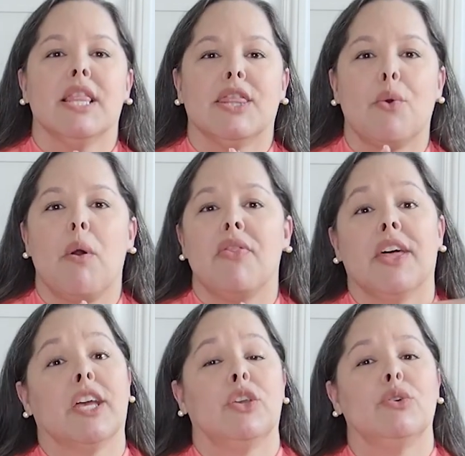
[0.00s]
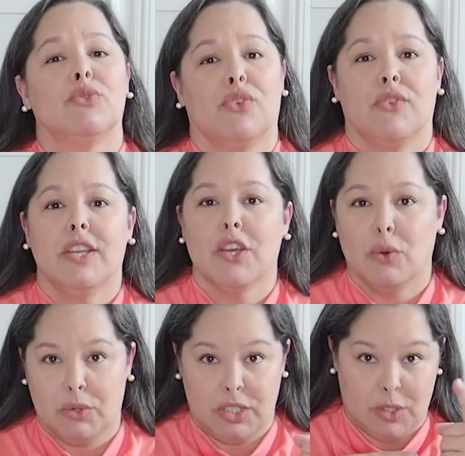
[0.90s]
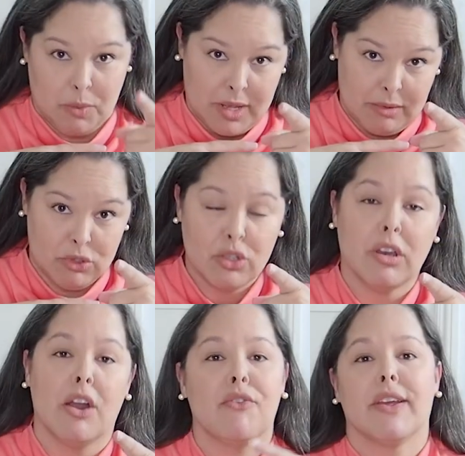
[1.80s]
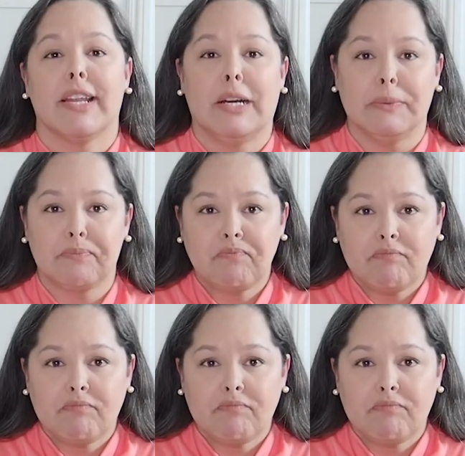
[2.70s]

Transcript: the one that I use for video, which is the one I'm shooting on right now,